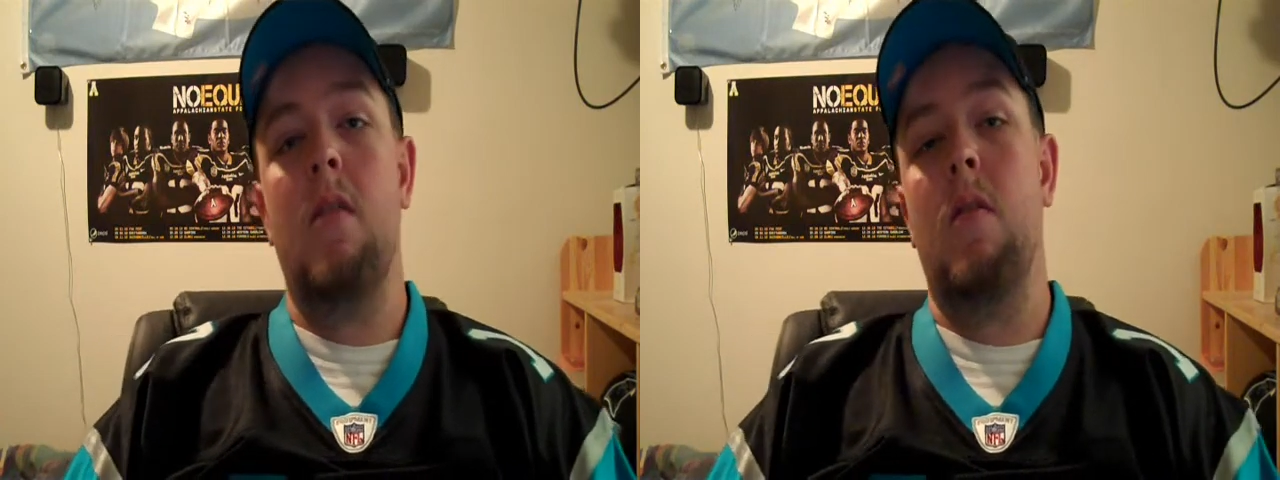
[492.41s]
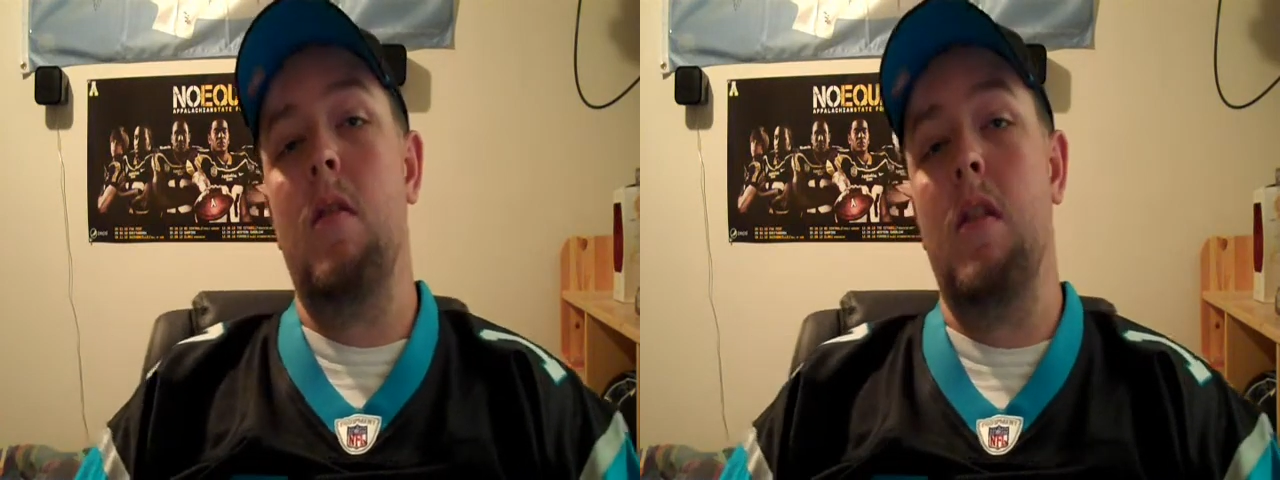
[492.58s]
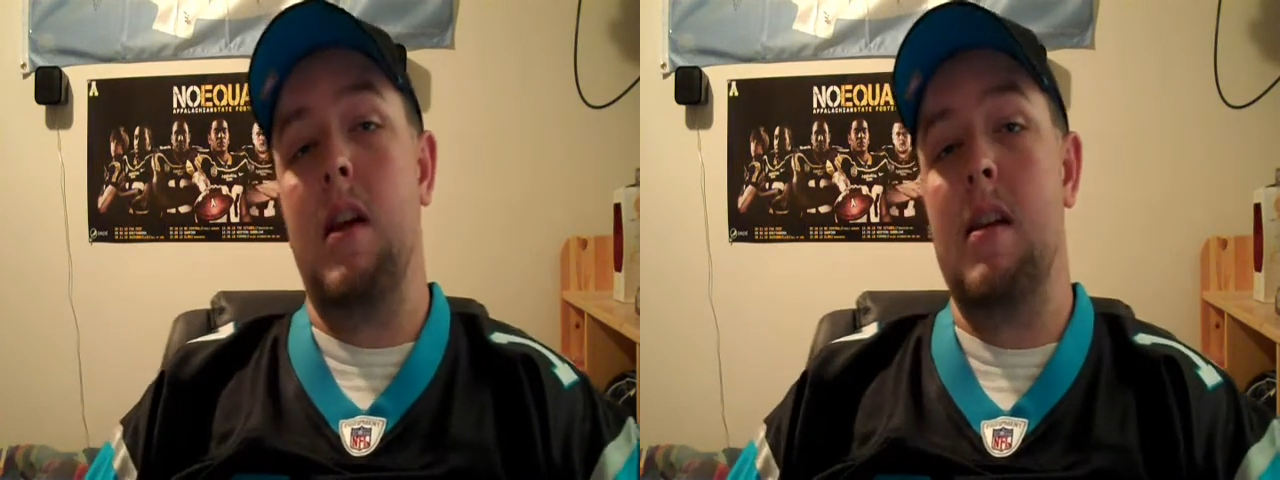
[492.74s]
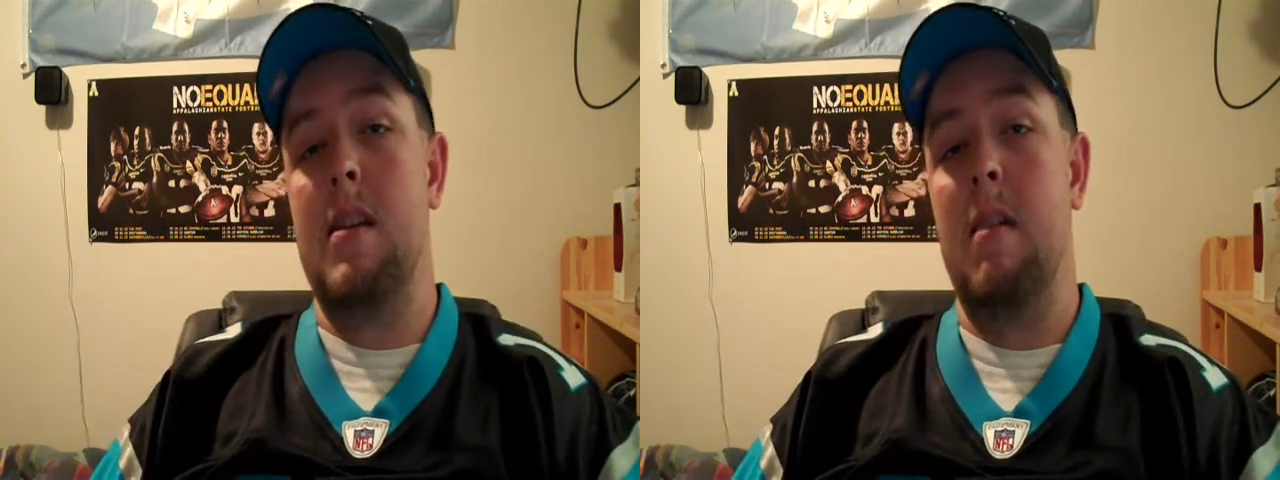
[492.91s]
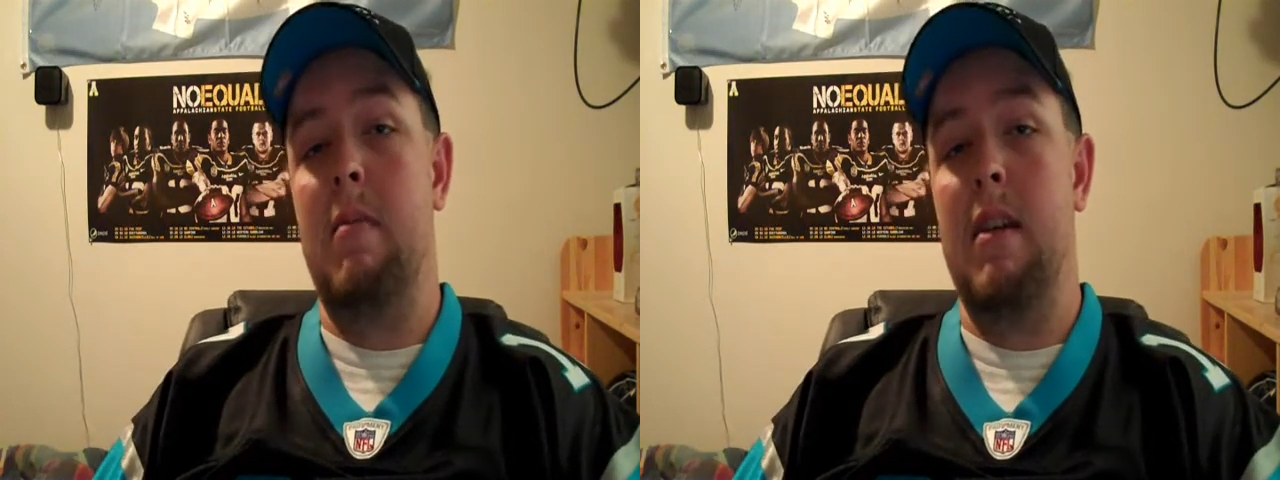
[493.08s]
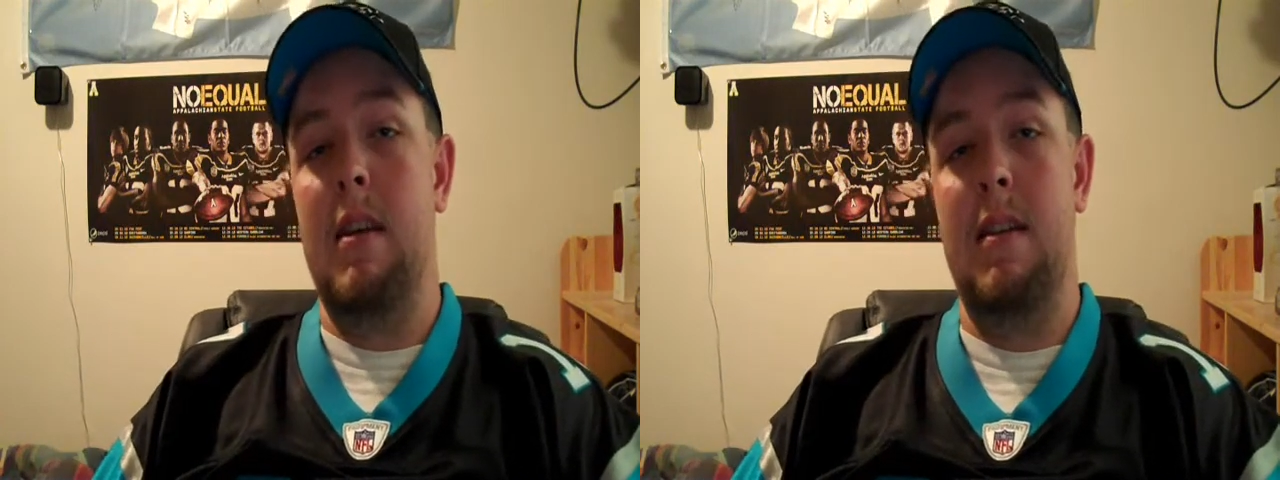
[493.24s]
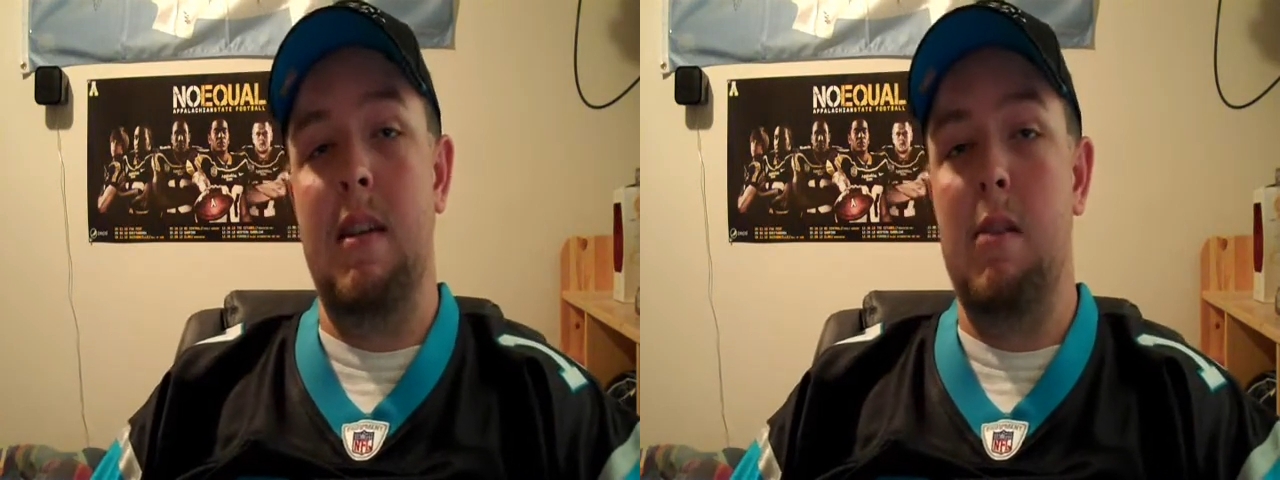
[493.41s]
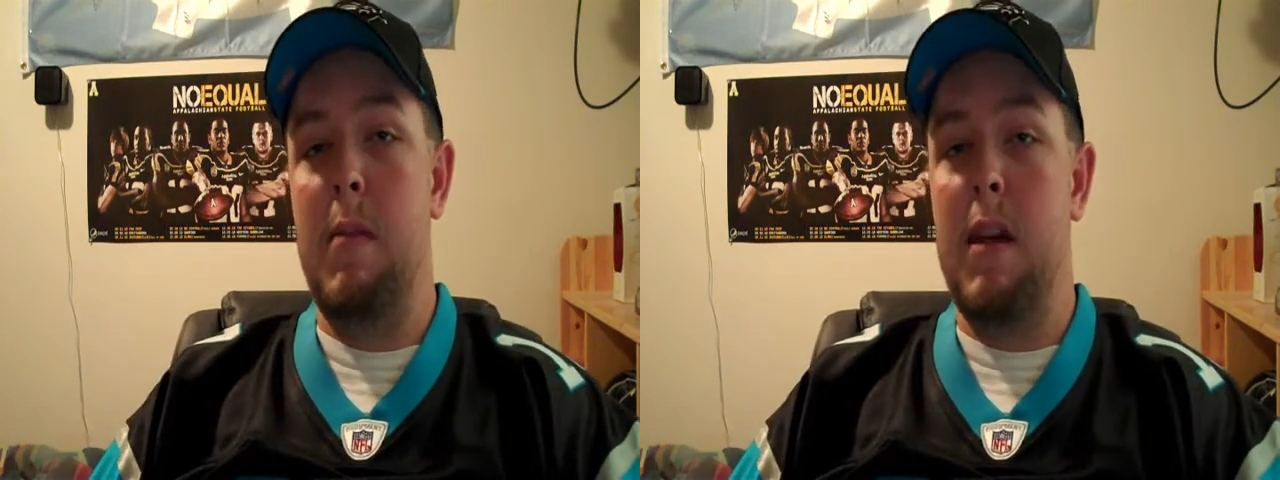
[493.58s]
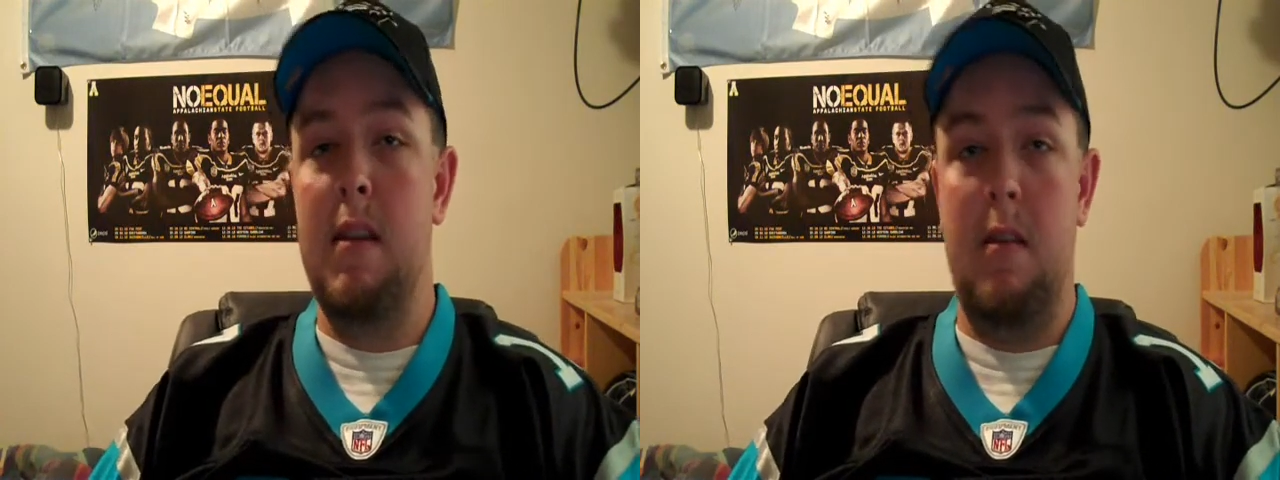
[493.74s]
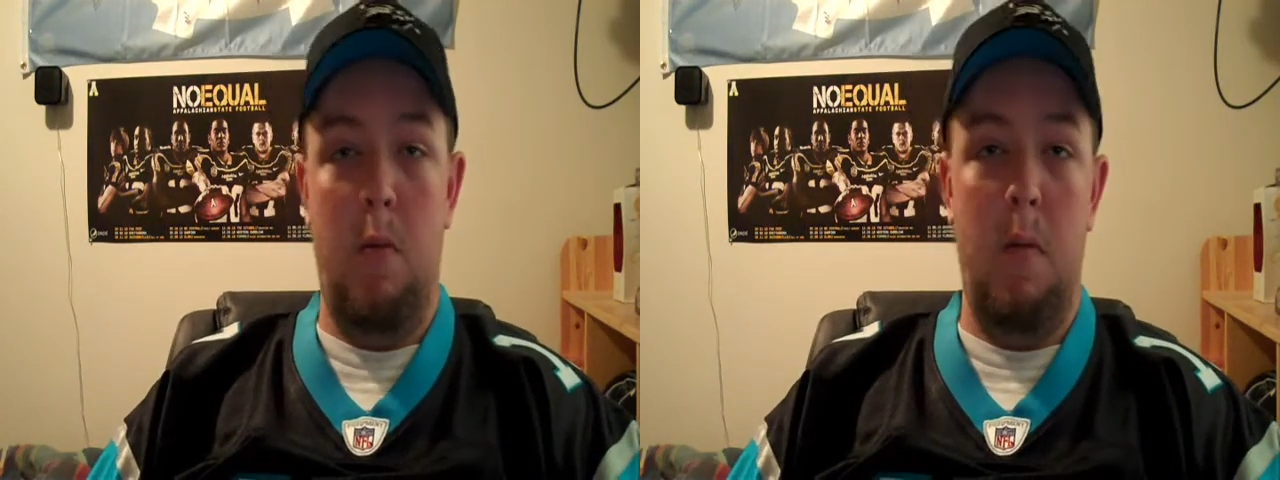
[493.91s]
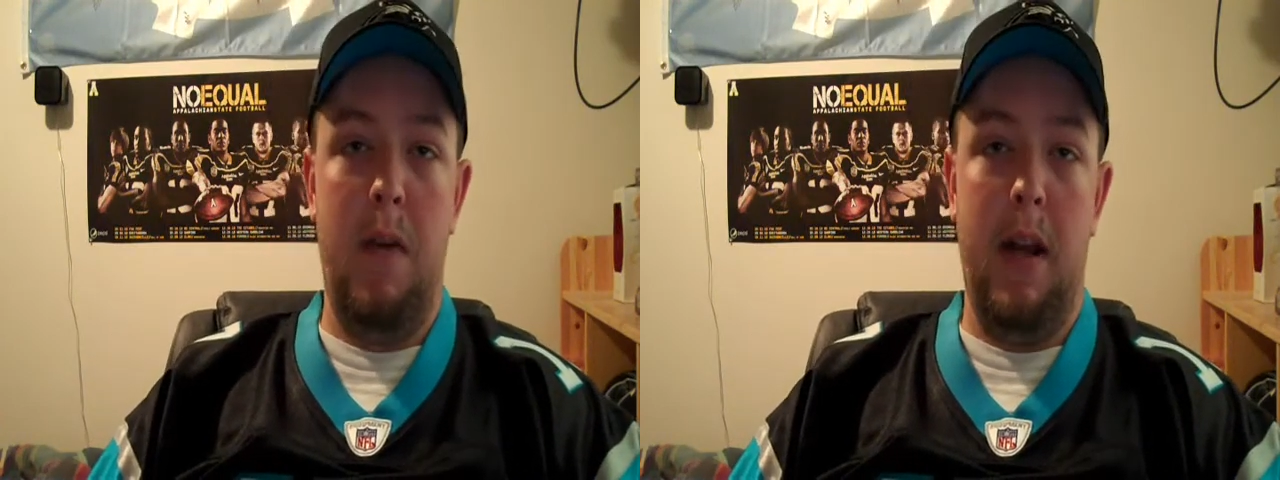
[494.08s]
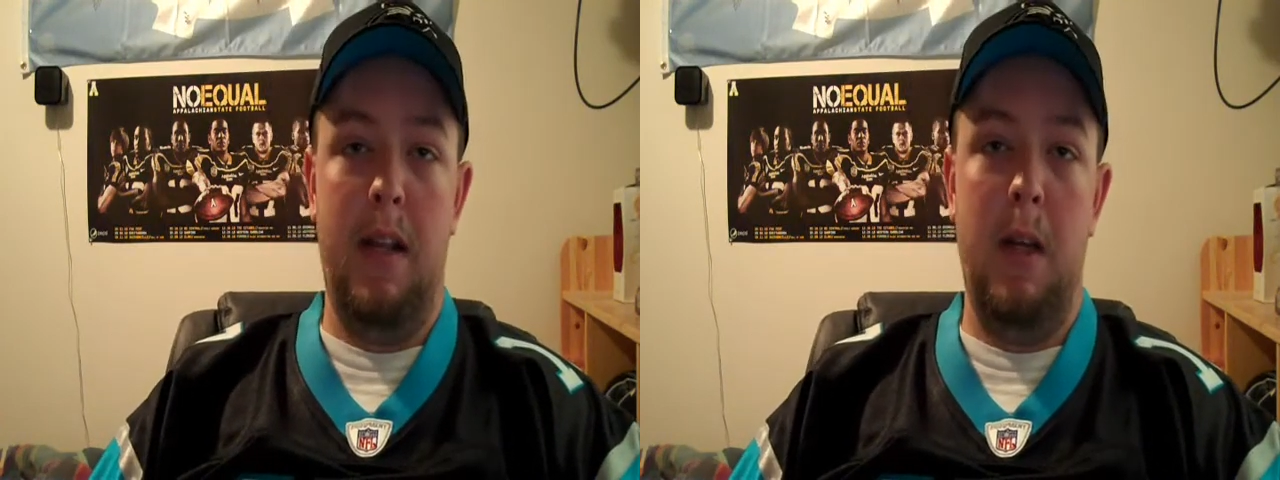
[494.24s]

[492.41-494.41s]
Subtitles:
I want to look at some of these DBs that we picked